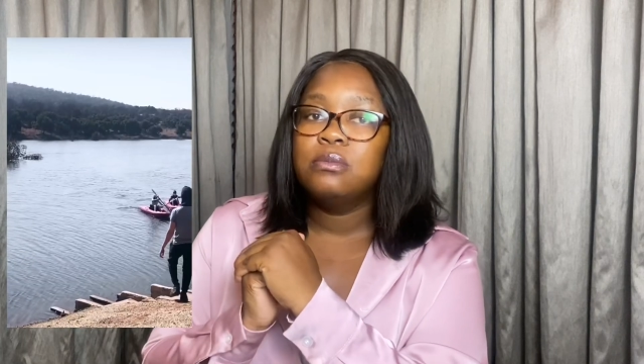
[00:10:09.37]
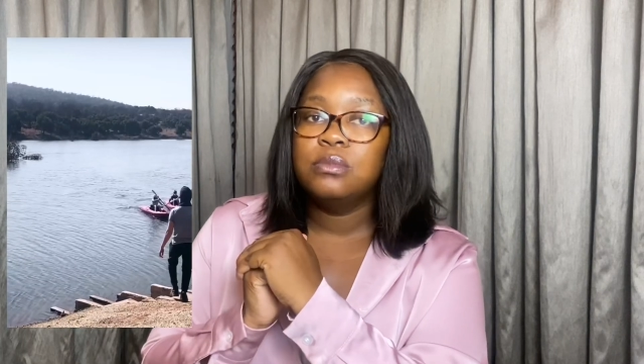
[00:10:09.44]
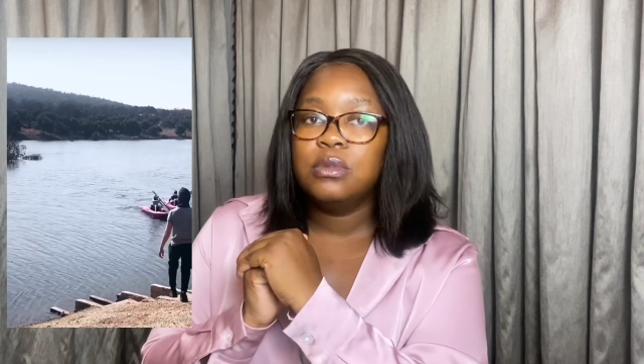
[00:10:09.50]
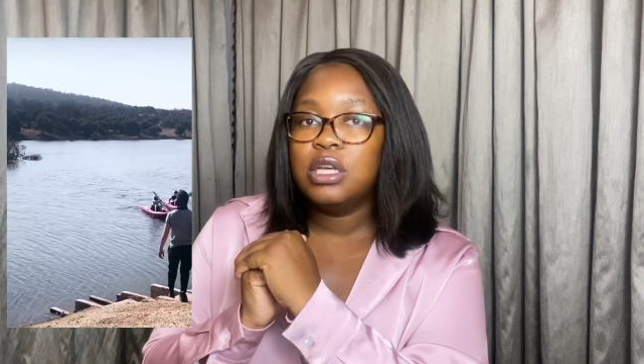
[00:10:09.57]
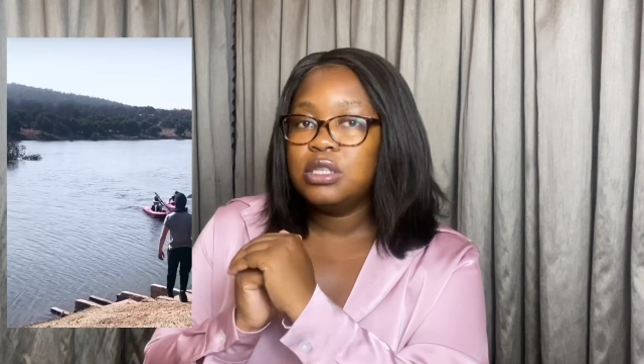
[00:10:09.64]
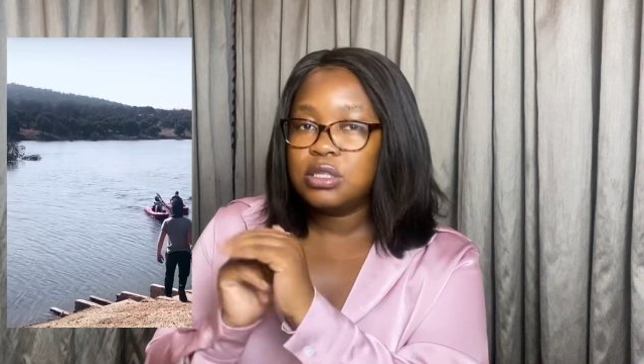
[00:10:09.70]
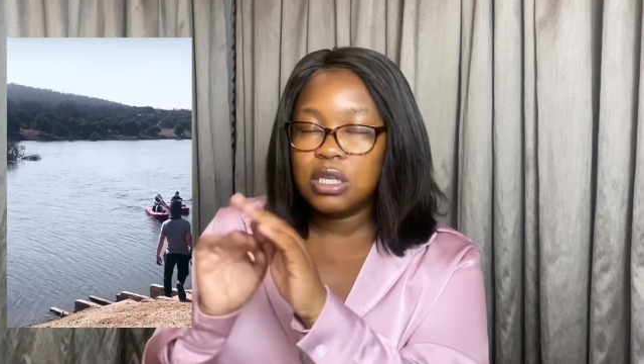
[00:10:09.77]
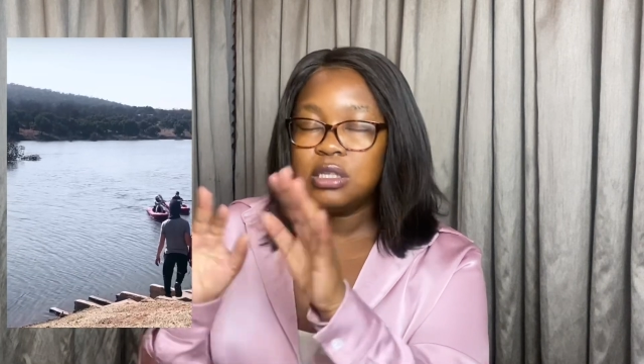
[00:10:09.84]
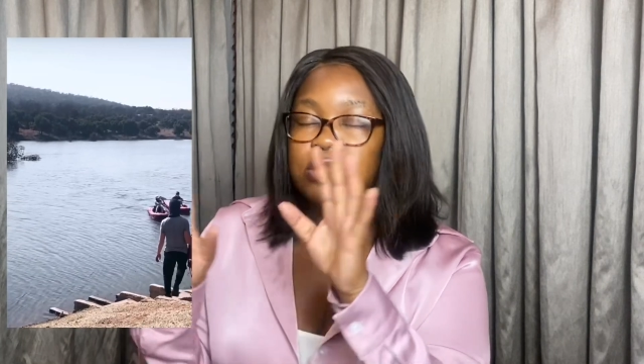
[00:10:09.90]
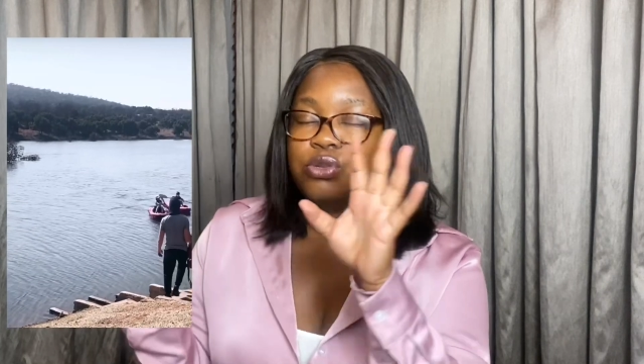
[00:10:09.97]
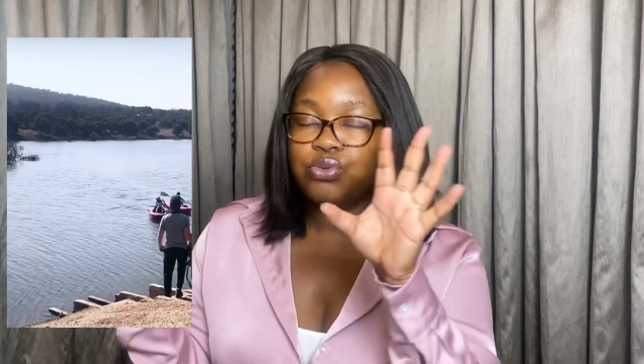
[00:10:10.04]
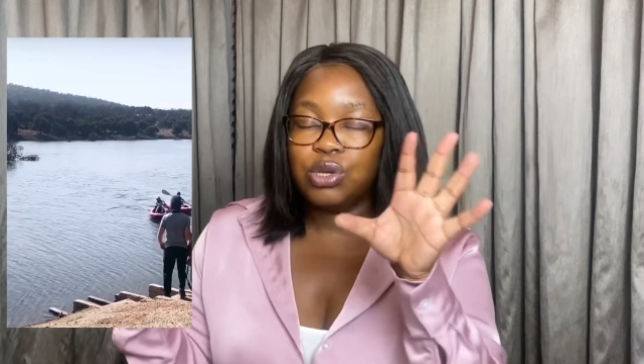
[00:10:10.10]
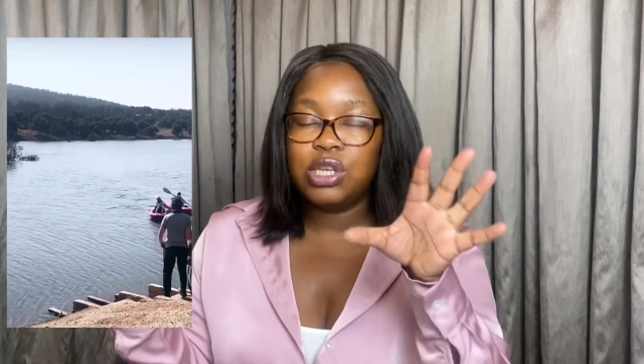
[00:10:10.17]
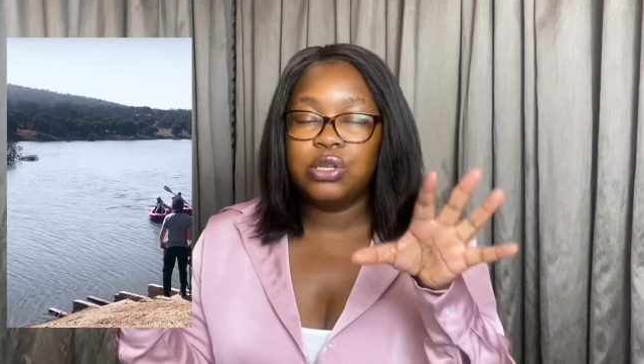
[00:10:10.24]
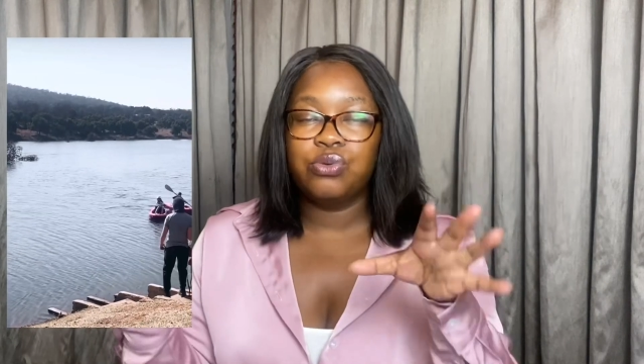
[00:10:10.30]
It's
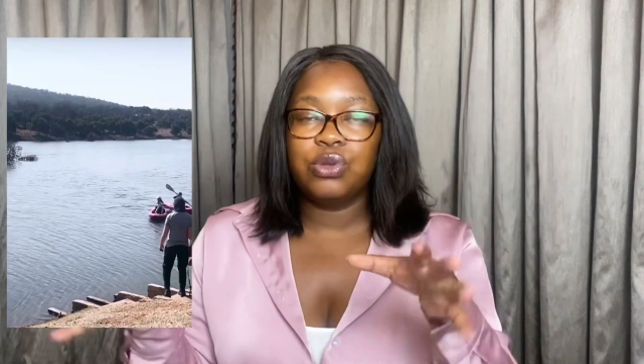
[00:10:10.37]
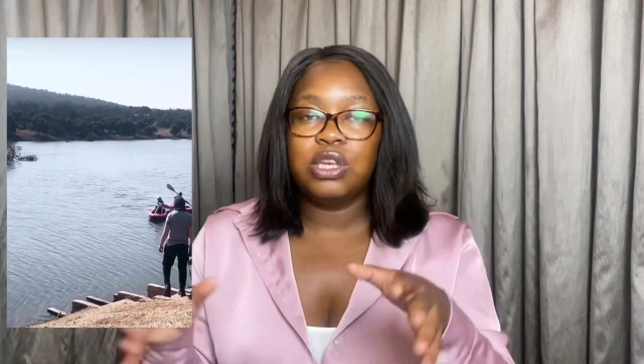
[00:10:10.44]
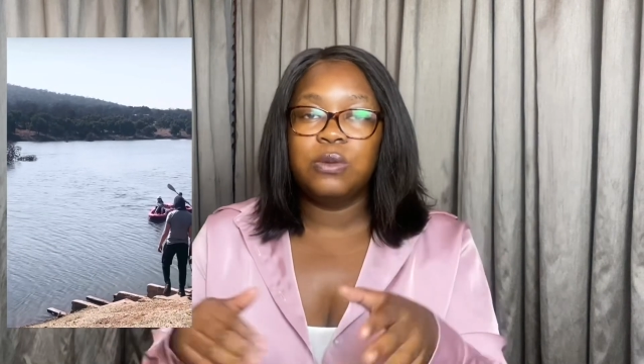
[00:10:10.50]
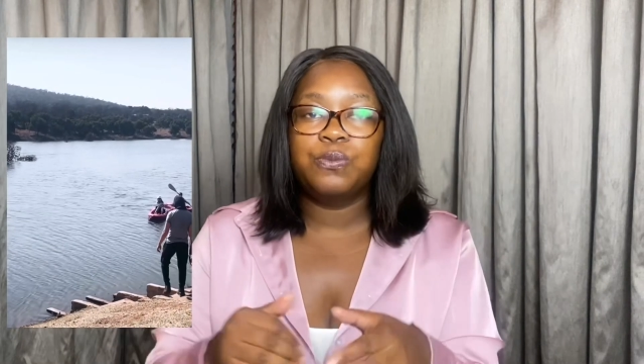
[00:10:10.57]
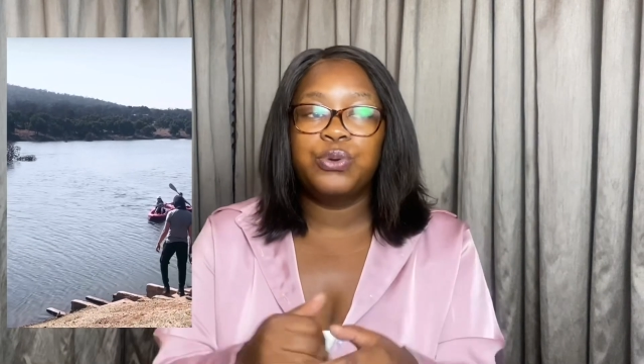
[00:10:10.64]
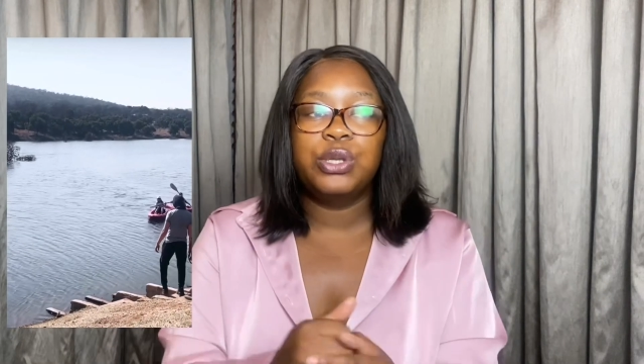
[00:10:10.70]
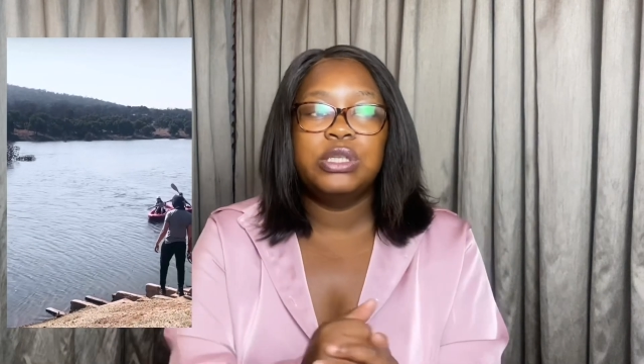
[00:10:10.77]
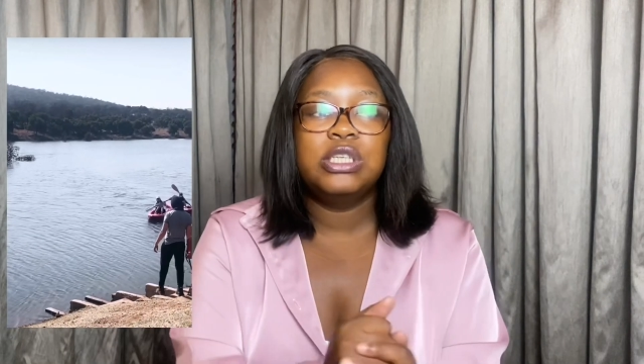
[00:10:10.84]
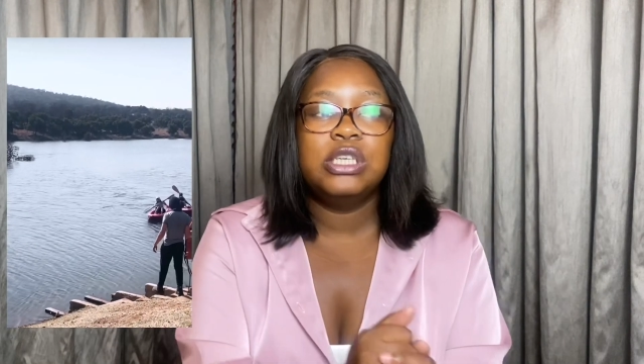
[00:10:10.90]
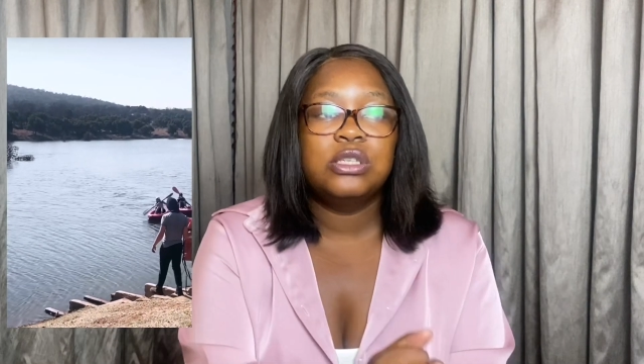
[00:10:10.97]
really, really pretty.